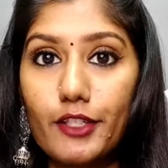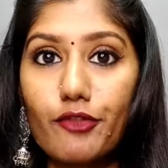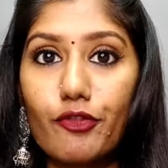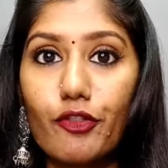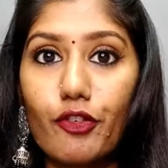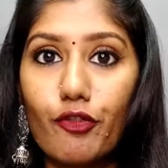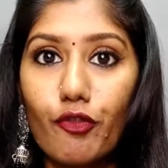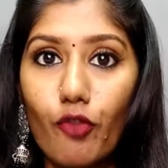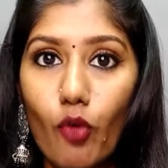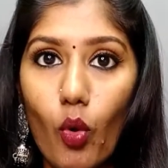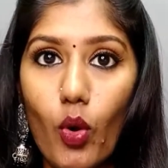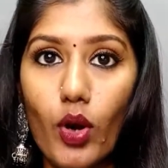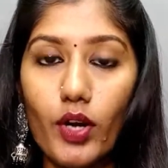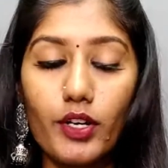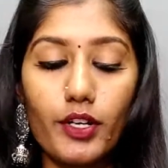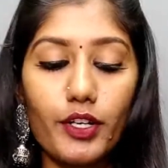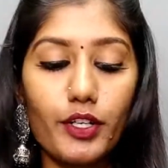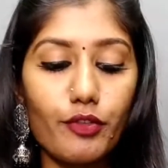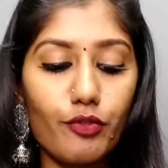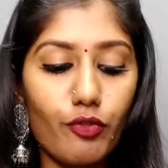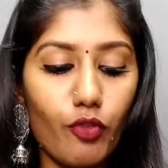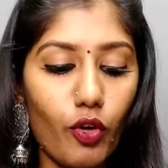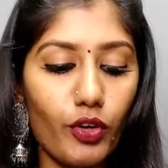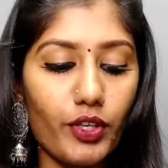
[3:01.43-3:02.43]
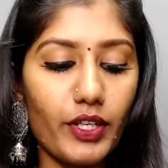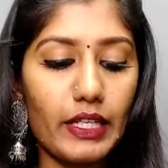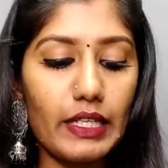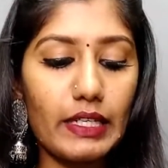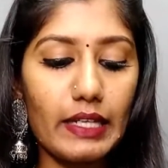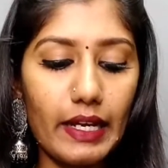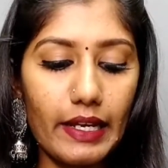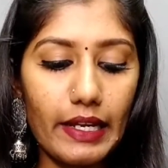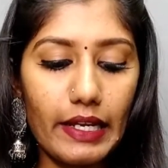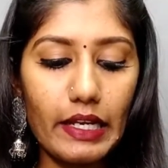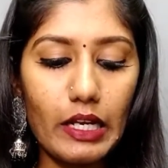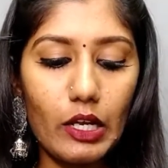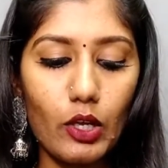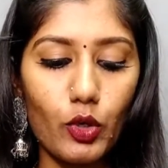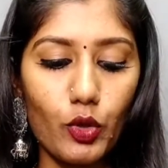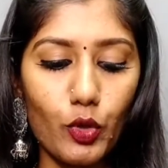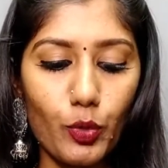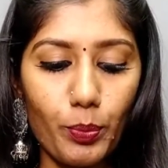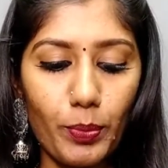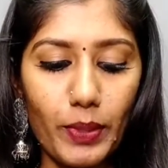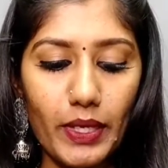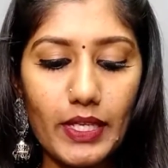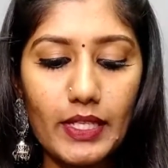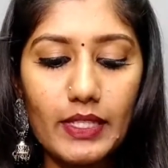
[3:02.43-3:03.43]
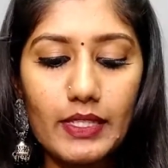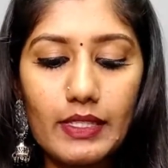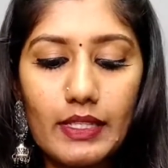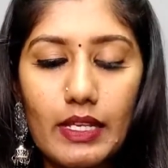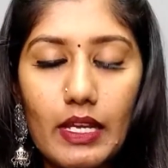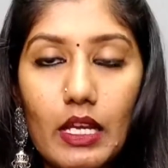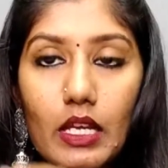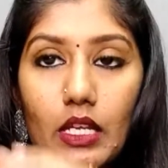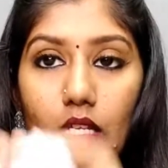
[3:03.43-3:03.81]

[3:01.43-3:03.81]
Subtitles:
for 449 rupees.